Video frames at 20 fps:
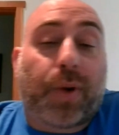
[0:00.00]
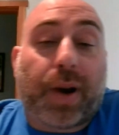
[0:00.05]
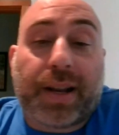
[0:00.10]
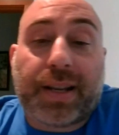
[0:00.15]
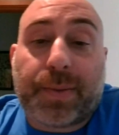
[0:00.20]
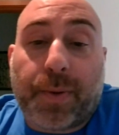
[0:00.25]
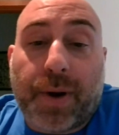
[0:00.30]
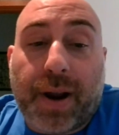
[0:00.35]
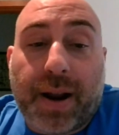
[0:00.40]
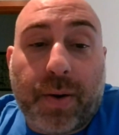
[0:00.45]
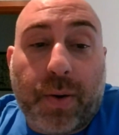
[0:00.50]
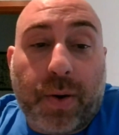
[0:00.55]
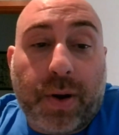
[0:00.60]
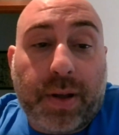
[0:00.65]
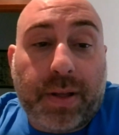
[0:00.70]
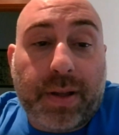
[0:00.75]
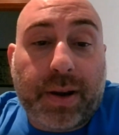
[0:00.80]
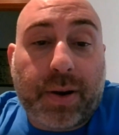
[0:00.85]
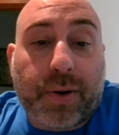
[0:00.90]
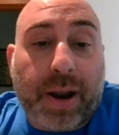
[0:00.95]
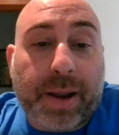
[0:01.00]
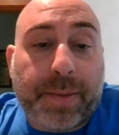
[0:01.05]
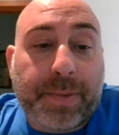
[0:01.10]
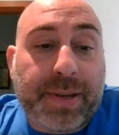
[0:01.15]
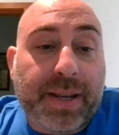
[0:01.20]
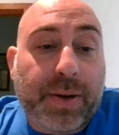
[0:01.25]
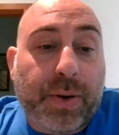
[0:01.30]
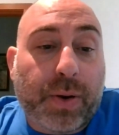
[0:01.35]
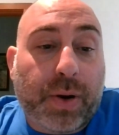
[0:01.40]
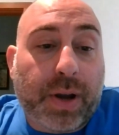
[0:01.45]
rice bran oil and
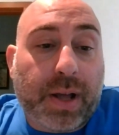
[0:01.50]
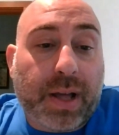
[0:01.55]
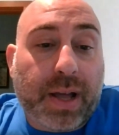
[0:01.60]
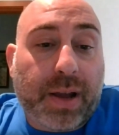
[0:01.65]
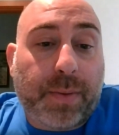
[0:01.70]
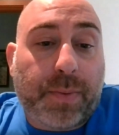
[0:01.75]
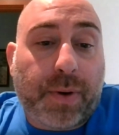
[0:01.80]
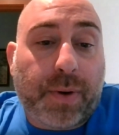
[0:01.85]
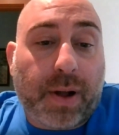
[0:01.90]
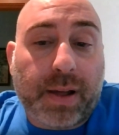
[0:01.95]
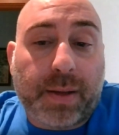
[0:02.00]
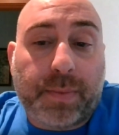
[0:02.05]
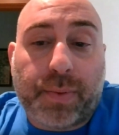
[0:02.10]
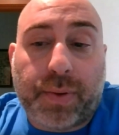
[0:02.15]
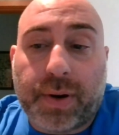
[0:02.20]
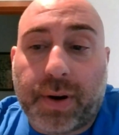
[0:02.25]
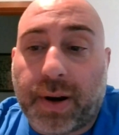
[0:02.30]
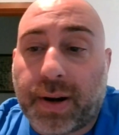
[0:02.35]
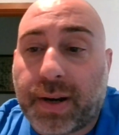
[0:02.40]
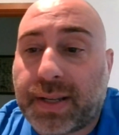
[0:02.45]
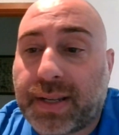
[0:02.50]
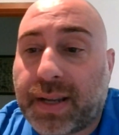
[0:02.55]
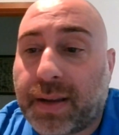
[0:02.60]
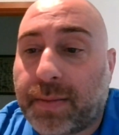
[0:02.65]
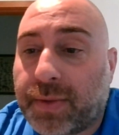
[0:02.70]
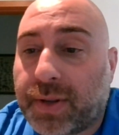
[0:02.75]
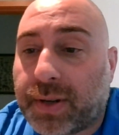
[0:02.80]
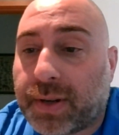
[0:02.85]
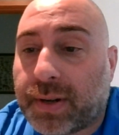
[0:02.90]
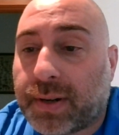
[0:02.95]
grapeseed oil, I'd probably put on a
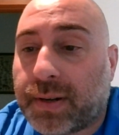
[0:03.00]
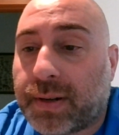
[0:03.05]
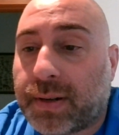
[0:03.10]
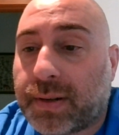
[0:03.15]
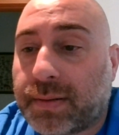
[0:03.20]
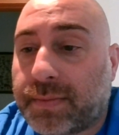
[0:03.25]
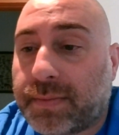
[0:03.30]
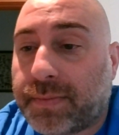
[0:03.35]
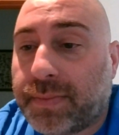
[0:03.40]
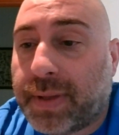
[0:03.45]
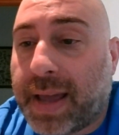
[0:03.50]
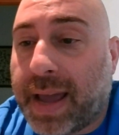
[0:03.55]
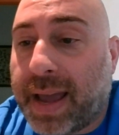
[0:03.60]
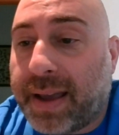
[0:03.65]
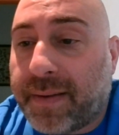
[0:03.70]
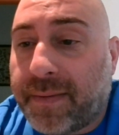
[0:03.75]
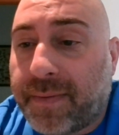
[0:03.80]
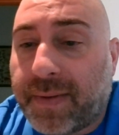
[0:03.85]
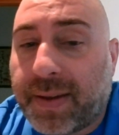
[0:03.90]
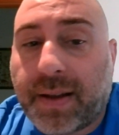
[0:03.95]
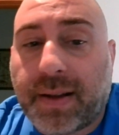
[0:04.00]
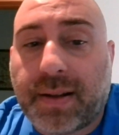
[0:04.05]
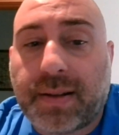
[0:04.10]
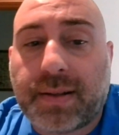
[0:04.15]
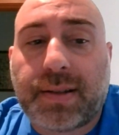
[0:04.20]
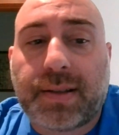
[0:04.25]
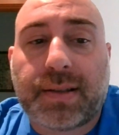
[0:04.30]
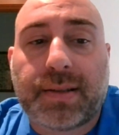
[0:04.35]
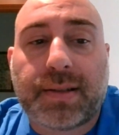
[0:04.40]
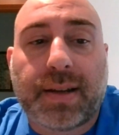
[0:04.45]
similar playing
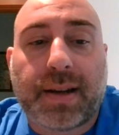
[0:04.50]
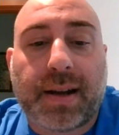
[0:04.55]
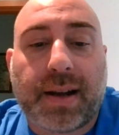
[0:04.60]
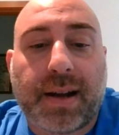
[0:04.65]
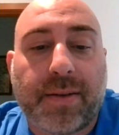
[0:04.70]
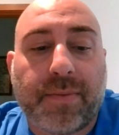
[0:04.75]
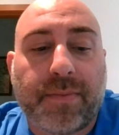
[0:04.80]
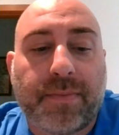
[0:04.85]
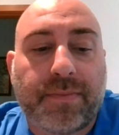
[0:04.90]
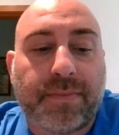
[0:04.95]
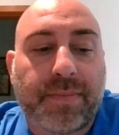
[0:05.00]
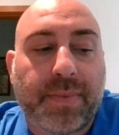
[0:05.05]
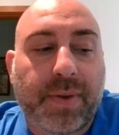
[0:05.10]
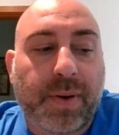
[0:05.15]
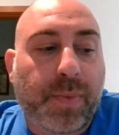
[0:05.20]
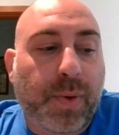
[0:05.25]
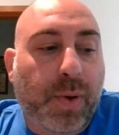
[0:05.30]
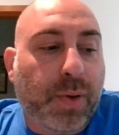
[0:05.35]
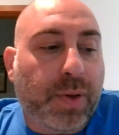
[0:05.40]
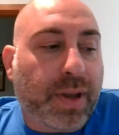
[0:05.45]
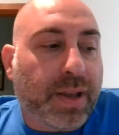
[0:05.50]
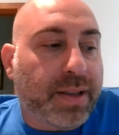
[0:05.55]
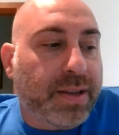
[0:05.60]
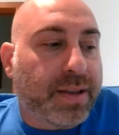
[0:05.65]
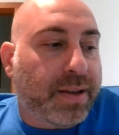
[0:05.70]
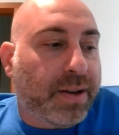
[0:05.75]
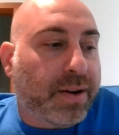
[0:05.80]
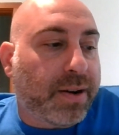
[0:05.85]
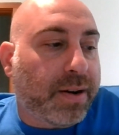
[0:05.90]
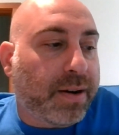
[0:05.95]
field. Yeah. They're both
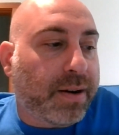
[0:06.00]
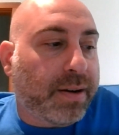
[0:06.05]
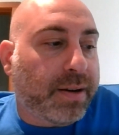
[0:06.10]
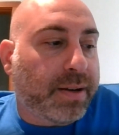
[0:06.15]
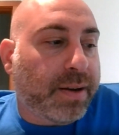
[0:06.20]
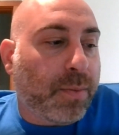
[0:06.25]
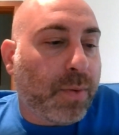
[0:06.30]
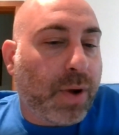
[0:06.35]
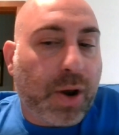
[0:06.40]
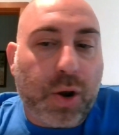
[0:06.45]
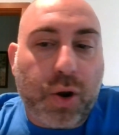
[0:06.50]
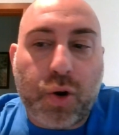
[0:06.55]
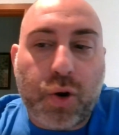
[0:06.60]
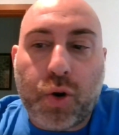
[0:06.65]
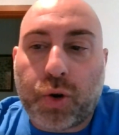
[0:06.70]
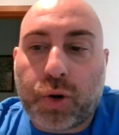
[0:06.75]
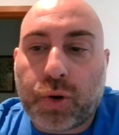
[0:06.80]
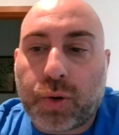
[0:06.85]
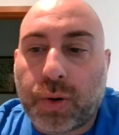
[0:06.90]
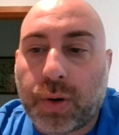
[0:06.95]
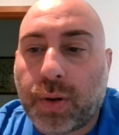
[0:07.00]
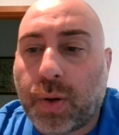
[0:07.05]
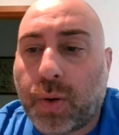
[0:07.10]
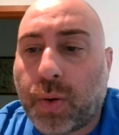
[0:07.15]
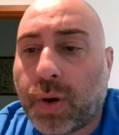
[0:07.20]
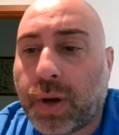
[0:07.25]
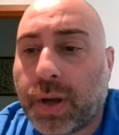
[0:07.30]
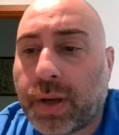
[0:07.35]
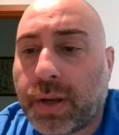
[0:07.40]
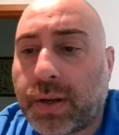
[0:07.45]
considered somewhat neutral
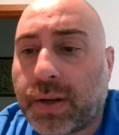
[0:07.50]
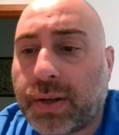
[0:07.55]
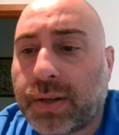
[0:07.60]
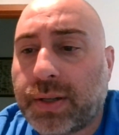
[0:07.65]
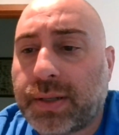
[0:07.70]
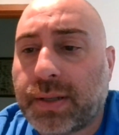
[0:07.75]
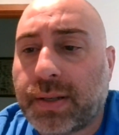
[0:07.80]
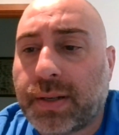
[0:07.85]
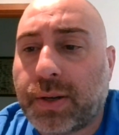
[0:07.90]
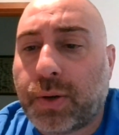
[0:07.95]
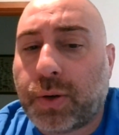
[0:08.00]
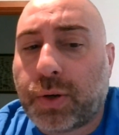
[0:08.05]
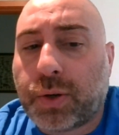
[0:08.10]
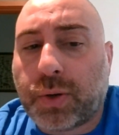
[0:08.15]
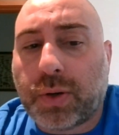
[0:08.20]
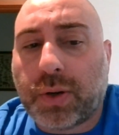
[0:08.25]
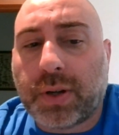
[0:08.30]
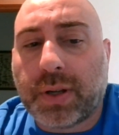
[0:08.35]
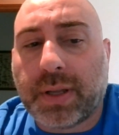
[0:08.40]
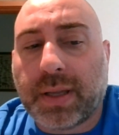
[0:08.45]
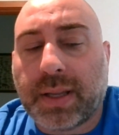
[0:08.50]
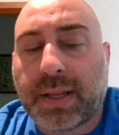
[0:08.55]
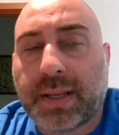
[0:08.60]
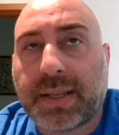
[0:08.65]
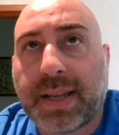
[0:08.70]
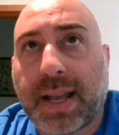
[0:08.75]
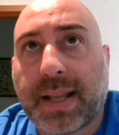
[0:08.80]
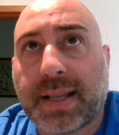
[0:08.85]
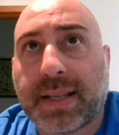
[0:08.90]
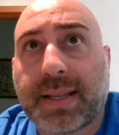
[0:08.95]
oils, neutral in the
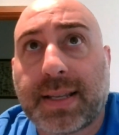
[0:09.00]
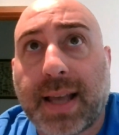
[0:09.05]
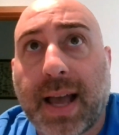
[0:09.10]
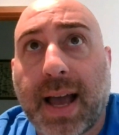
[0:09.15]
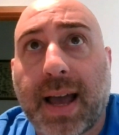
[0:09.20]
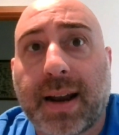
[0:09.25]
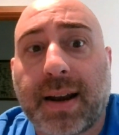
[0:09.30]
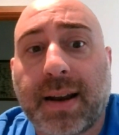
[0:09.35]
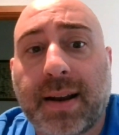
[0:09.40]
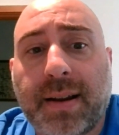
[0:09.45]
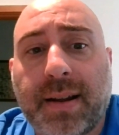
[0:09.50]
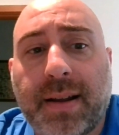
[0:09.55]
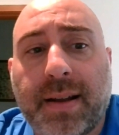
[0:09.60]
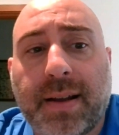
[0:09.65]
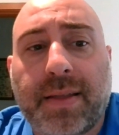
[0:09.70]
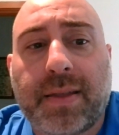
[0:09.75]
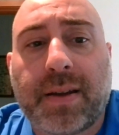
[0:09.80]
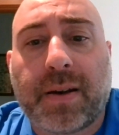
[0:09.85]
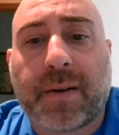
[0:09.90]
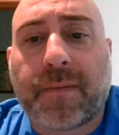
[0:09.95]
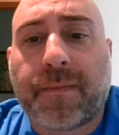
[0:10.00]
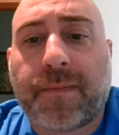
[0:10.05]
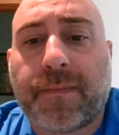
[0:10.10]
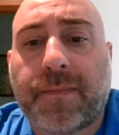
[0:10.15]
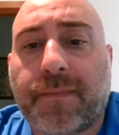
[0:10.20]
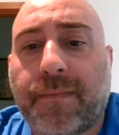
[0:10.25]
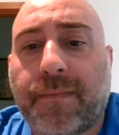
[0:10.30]
sense that they're